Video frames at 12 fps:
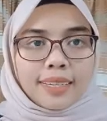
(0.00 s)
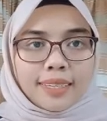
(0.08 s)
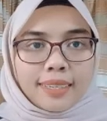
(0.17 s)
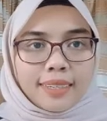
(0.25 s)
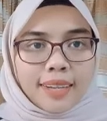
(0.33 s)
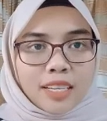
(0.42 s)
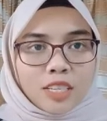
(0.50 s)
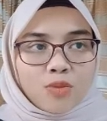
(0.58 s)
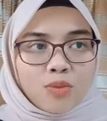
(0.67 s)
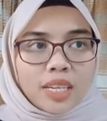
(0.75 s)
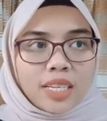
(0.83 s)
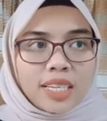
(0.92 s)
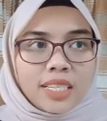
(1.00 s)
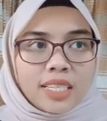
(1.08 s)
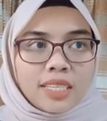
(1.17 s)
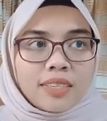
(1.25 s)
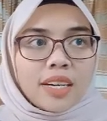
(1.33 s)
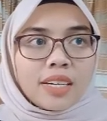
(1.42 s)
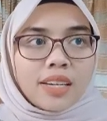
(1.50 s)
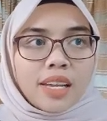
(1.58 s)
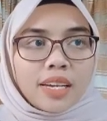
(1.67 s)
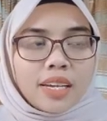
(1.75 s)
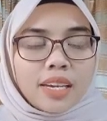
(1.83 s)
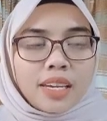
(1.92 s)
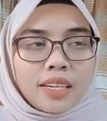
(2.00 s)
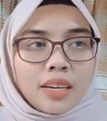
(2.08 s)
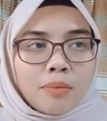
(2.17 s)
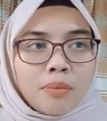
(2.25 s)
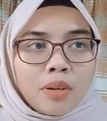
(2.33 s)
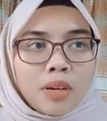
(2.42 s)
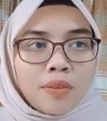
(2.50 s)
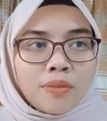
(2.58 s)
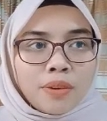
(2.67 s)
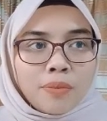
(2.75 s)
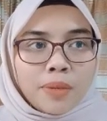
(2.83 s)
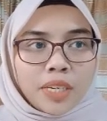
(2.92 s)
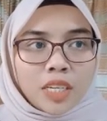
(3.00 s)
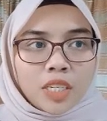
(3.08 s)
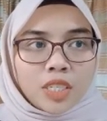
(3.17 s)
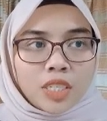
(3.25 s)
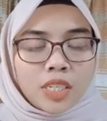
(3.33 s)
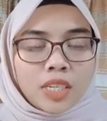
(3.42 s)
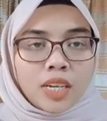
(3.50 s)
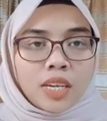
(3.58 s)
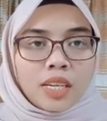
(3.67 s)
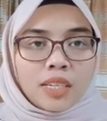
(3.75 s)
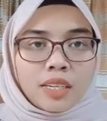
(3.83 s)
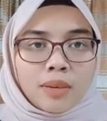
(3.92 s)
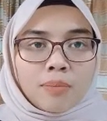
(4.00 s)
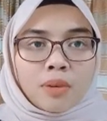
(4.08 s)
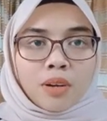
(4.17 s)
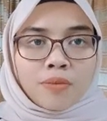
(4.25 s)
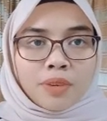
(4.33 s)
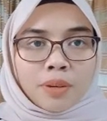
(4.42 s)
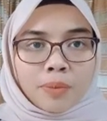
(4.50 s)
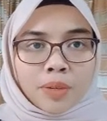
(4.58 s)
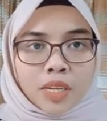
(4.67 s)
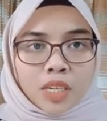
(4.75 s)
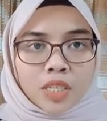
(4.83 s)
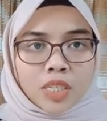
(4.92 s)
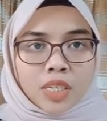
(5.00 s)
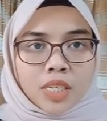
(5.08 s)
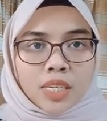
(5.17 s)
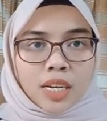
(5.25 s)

Next one is run length and number of replication. Number of replication